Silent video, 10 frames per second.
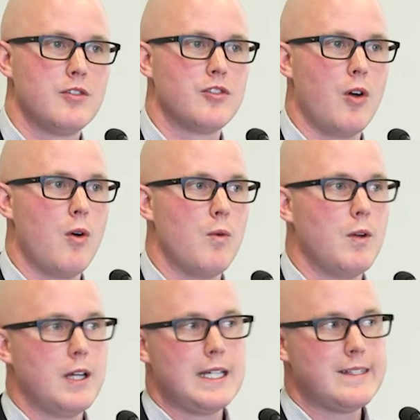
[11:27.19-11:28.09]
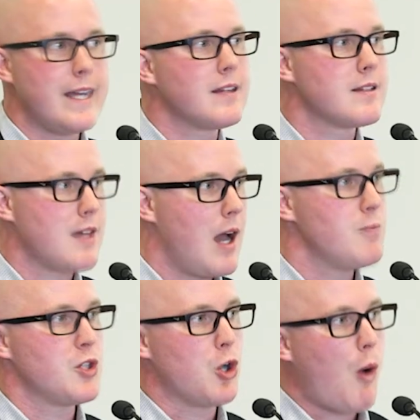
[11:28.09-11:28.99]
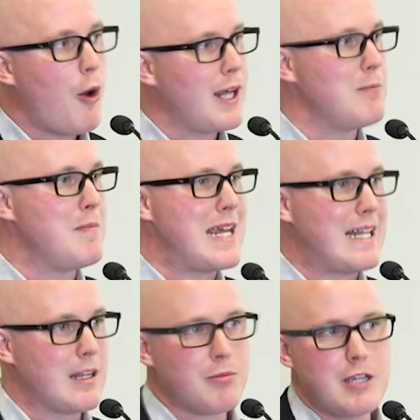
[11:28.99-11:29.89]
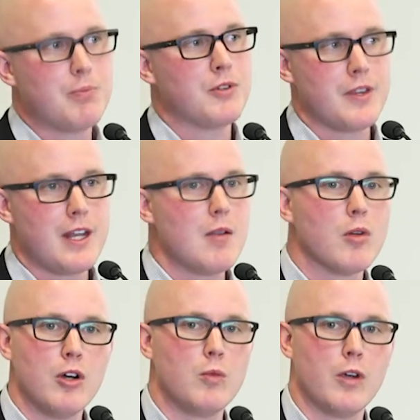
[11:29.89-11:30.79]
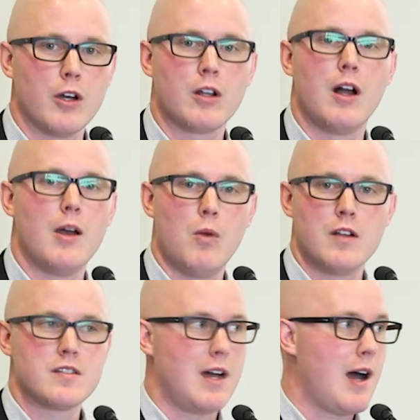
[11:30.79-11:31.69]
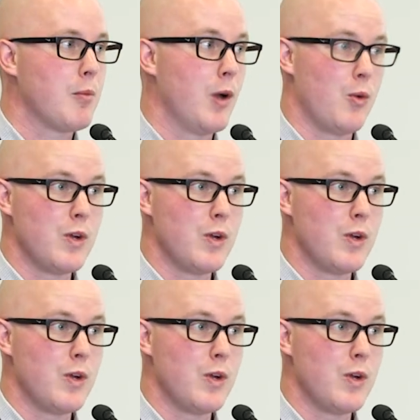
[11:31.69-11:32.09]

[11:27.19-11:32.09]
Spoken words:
So take the time to go out and meet the people in the neighborhood where your client wants to operate.